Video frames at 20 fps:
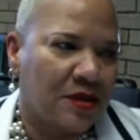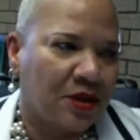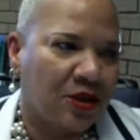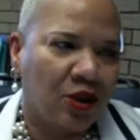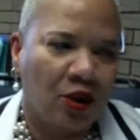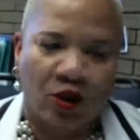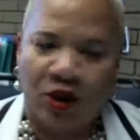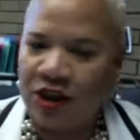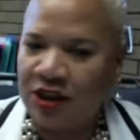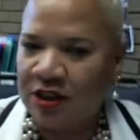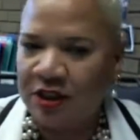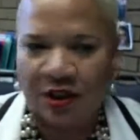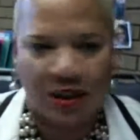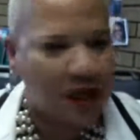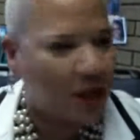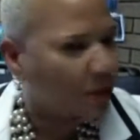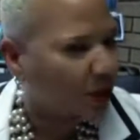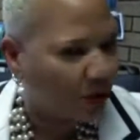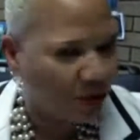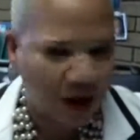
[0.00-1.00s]
because the
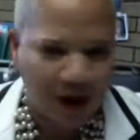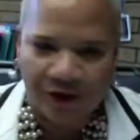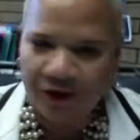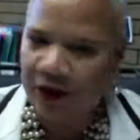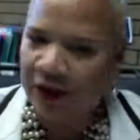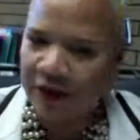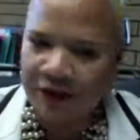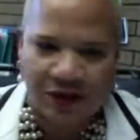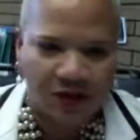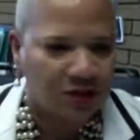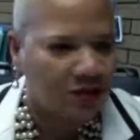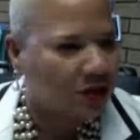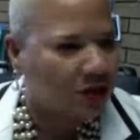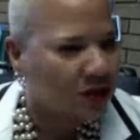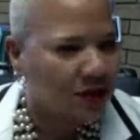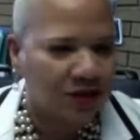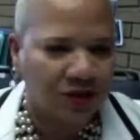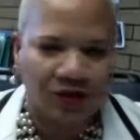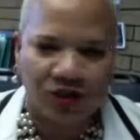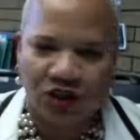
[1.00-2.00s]
demographic of
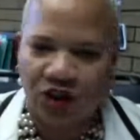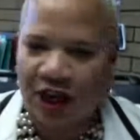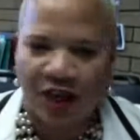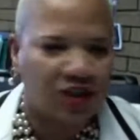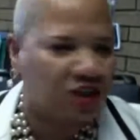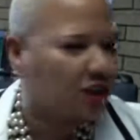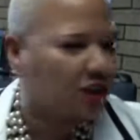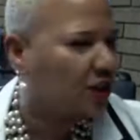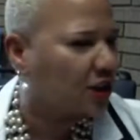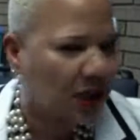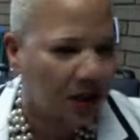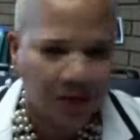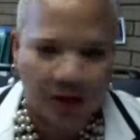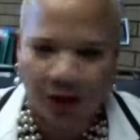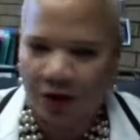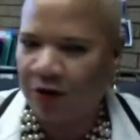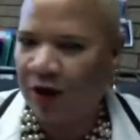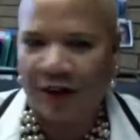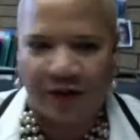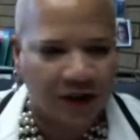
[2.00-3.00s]
students are changing, the
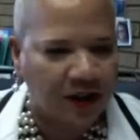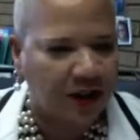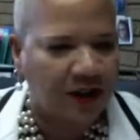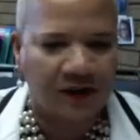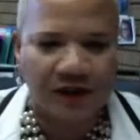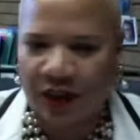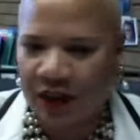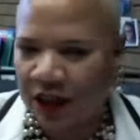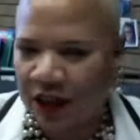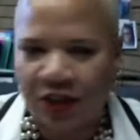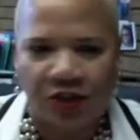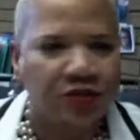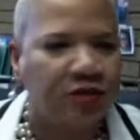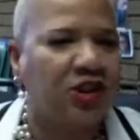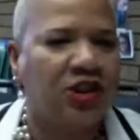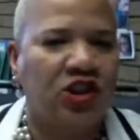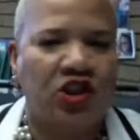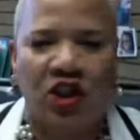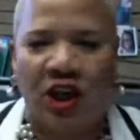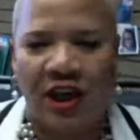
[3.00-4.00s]
demographic of the
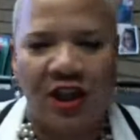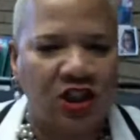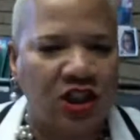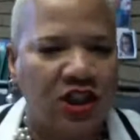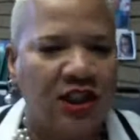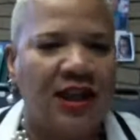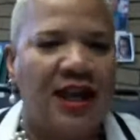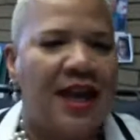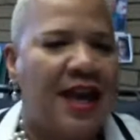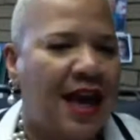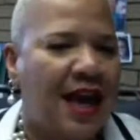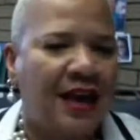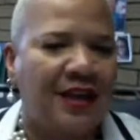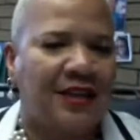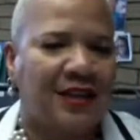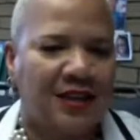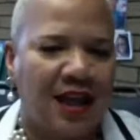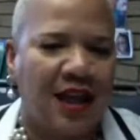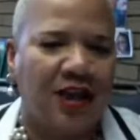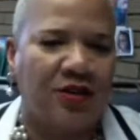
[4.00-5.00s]
country is changing,
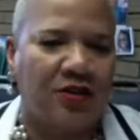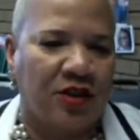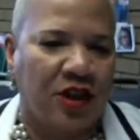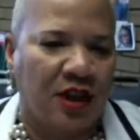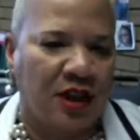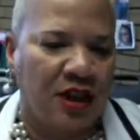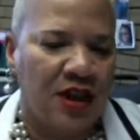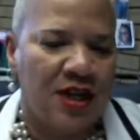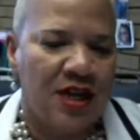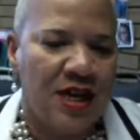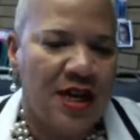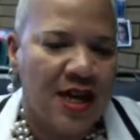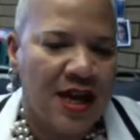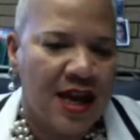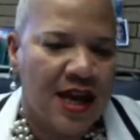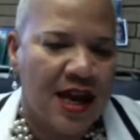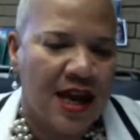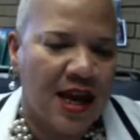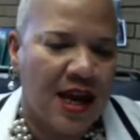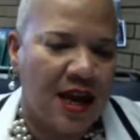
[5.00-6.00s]
etc.,
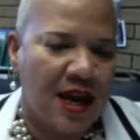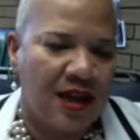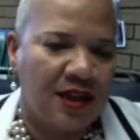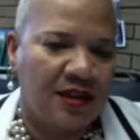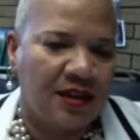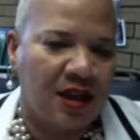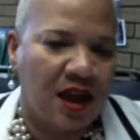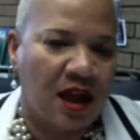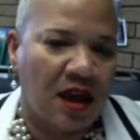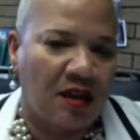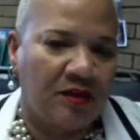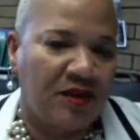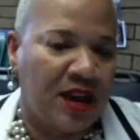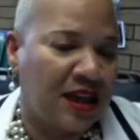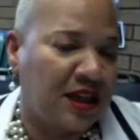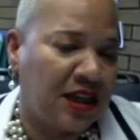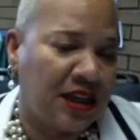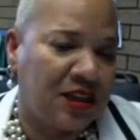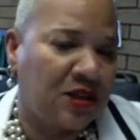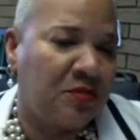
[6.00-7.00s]
and
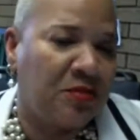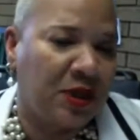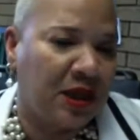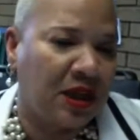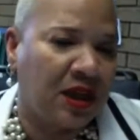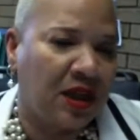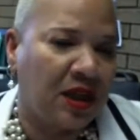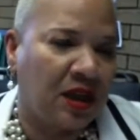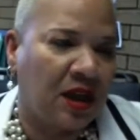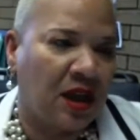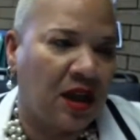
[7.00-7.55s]
they need to be